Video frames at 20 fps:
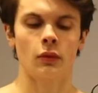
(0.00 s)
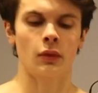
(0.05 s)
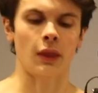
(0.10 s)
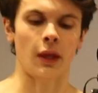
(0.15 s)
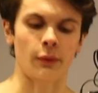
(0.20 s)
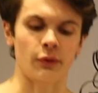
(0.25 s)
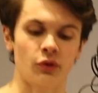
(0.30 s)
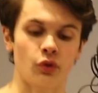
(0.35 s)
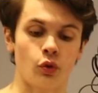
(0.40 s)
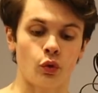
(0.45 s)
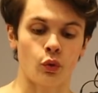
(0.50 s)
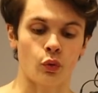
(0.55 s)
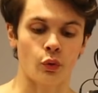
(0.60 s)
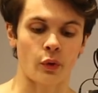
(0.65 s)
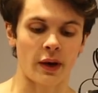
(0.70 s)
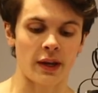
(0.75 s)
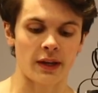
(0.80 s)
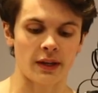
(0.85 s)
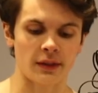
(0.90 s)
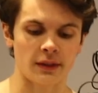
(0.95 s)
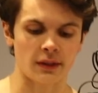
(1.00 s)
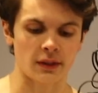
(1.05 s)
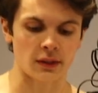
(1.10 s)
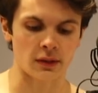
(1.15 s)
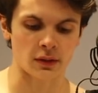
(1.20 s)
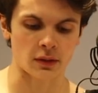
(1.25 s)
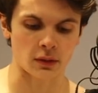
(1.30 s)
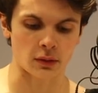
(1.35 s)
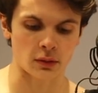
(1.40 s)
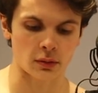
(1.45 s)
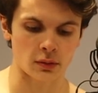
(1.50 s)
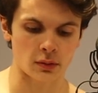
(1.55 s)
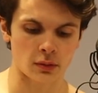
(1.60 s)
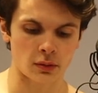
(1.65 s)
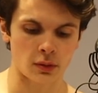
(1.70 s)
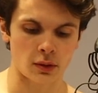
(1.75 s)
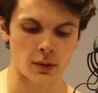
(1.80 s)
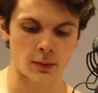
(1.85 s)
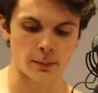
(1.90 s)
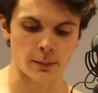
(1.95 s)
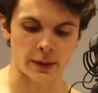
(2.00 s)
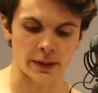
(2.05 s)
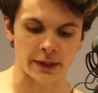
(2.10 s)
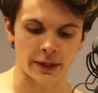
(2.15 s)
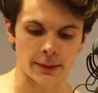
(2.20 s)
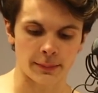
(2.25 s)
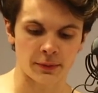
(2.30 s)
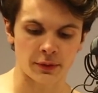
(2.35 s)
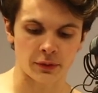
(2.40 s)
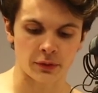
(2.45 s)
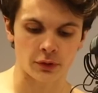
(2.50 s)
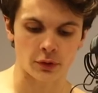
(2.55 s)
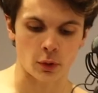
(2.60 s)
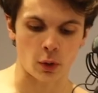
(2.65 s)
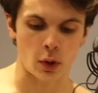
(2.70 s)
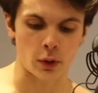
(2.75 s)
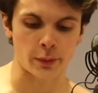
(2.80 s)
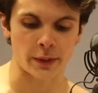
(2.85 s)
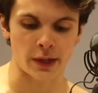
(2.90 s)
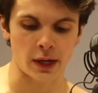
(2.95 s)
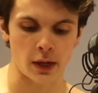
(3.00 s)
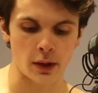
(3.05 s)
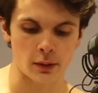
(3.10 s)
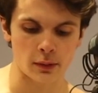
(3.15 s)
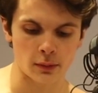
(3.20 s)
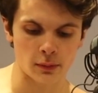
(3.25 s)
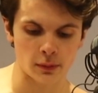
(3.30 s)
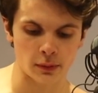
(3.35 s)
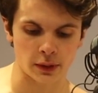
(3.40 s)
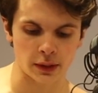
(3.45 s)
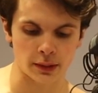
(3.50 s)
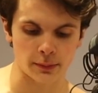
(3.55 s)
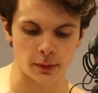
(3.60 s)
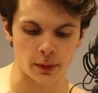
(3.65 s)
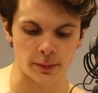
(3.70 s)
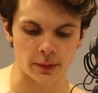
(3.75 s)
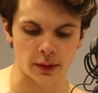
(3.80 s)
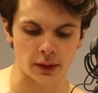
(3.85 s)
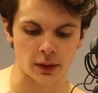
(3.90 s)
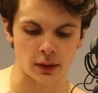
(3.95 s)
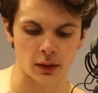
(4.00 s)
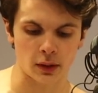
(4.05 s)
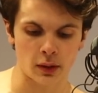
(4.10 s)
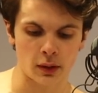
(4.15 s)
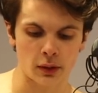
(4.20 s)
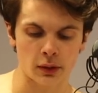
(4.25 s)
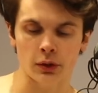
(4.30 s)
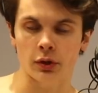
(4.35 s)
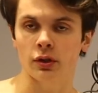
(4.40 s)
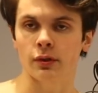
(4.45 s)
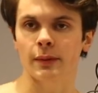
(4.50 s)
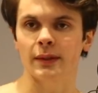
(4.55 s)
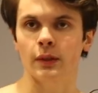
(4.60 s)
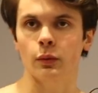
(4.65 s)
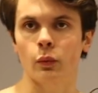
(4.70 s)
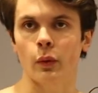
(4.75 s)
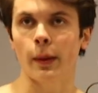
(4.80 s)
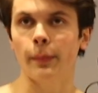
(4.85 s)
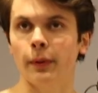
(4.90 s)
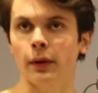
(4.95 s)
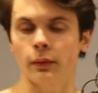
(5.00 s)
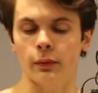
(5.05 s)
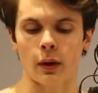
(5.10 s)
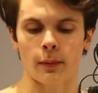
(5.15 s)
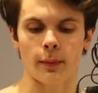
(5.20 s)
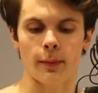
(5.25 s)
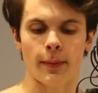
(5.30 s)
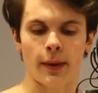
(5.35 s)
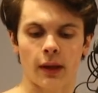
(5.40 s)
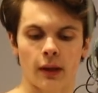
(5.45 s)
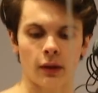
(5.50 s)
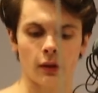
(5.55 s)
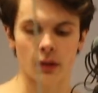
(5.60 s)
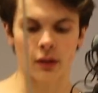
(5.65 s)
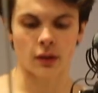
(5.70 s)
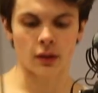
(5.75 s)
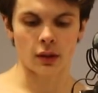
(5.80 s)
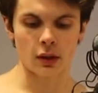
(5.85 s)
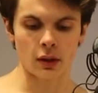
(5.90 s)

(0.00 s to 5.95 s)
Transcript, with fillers: That was crazy. So my nips are so hard right now. I could probably like use them as a weapon and rob a bank.